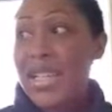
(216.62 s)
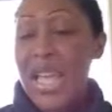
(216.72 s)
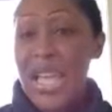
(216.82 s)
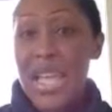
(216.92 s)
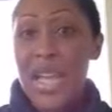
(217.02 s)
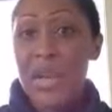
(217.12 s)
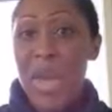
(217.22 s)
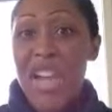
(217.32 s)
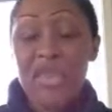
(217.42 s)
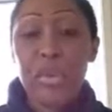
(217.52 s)
I
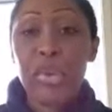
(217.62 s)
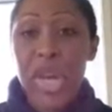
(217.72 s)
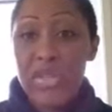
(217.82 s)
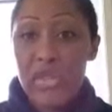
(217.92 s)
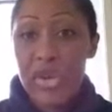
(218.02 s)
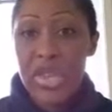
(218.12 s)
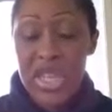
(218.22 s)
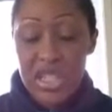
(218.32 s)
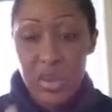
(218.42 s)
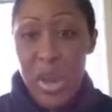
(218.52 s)
haven't prayed for
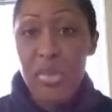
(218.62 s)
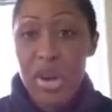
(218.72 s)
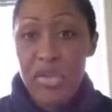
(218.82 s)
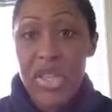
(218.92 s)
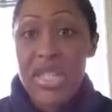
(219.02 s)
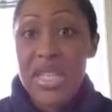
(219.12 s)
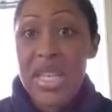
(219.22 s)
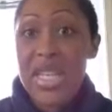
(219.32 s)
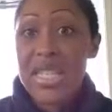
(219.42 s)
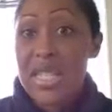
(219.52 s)
things the way I'm praying for things
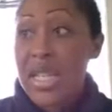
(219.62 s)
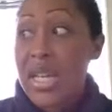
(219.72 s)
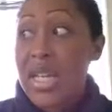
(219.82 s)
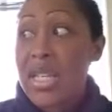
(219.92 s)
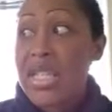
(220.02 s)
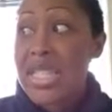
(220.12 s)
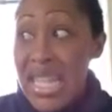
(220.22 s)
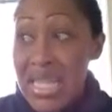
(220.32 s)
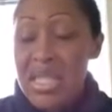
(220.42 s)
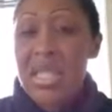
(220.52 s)

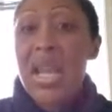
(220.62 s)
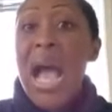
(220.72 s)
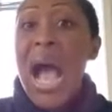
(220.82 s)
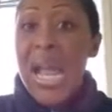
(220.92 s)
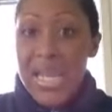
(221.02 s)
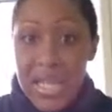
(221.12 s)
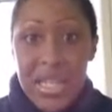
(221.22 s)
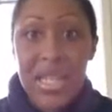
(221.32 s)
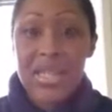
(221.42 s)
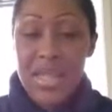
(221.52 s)
since I needed
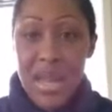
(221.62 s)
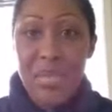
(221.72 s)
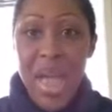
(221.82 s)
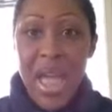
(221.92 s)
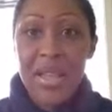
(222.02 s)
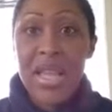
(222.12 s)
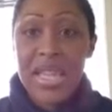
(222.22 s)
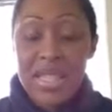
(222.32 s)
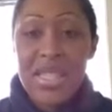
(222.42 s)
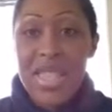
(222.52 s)
to get Zane back.
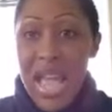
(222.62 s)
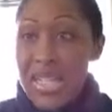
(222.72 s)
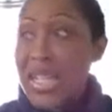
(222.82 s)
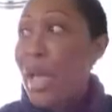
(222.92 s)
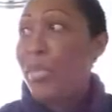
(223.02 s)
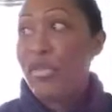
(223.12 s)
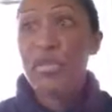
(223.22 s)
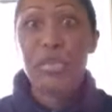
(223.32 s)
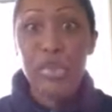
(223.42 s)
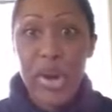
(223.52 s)
Like, it's that type of
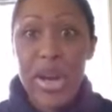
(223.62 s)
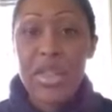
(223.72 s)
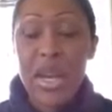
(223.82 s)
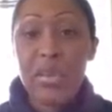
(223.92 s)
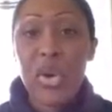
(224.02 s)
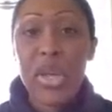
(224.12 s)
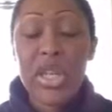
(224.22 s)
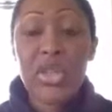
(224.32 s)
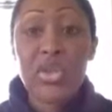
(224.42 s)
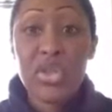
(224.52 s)
prayer that I'm going
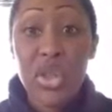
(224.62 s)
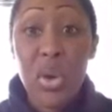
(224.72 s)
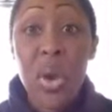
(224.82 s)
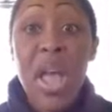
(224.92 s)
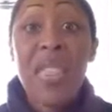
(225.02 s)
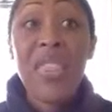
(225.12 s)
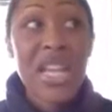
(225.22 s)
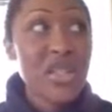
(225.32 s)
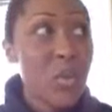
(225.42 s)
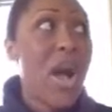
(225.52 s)
into. So
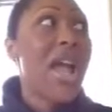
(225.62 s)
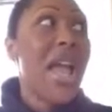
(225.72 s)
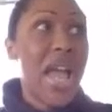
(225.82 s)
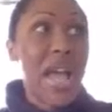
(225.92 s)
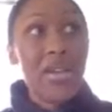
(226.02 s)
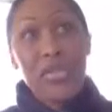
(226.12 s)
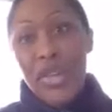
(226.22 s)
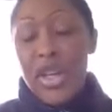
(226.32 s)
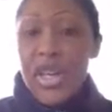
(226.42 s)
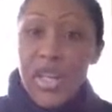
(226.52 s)
that's why I have,
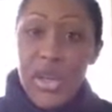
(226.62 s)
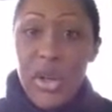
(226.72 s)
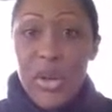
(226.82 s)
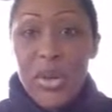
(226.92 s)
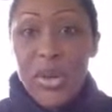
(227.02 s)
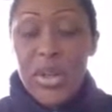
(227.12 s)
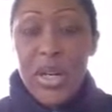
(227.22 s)
you know,